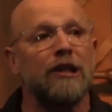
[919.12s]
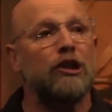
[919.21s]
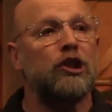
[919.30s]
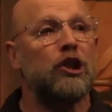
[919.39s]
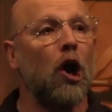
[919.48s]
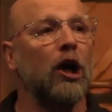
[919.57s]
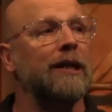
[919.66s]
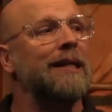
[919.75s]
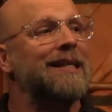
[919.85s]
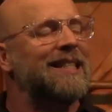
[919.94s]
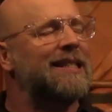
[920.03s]
in
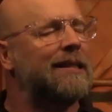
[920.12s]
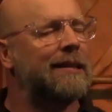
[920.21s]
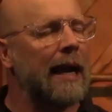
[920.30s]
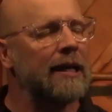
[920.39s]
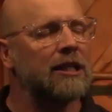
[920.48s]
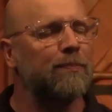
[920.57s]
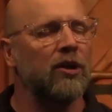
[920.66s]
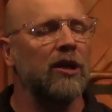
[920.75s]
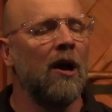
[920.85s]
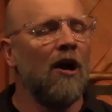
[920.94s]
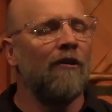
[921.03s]
darkness,
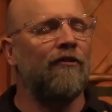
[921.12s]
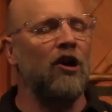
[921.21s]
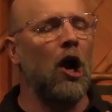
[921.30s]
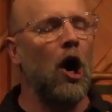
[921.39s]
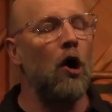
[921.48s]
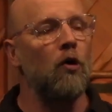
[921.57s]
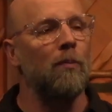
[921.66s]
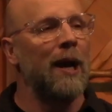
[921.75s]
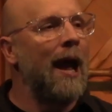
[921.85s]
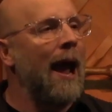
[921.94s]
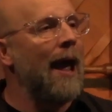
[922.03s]
desperate for
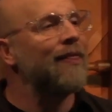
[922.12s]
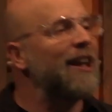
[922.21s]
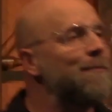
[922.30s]
hope. And